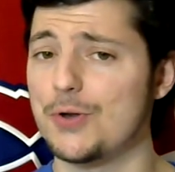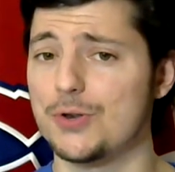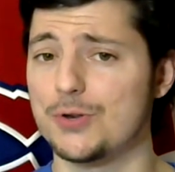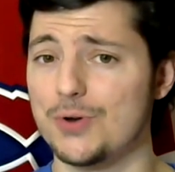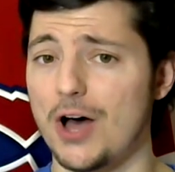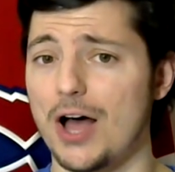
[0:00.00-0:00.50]

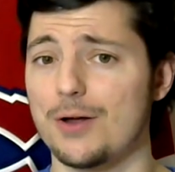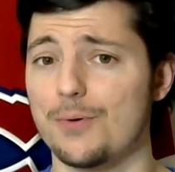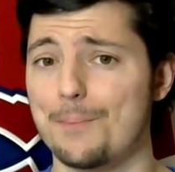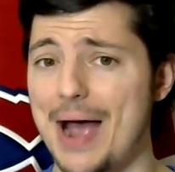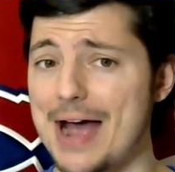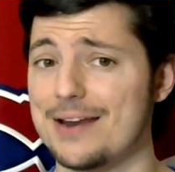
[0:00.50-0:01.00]
Do
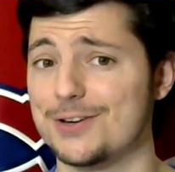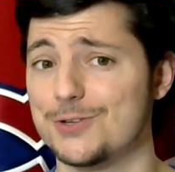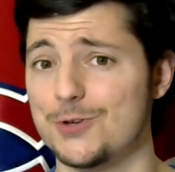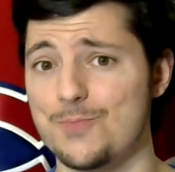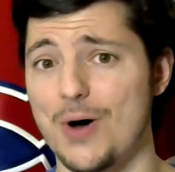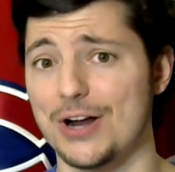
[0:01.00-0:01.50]
not panic
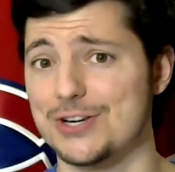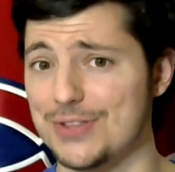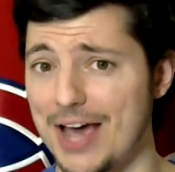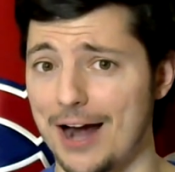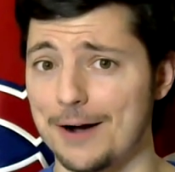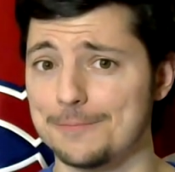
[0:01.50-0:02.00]
too much
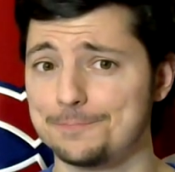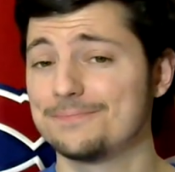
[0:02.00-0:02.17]
there.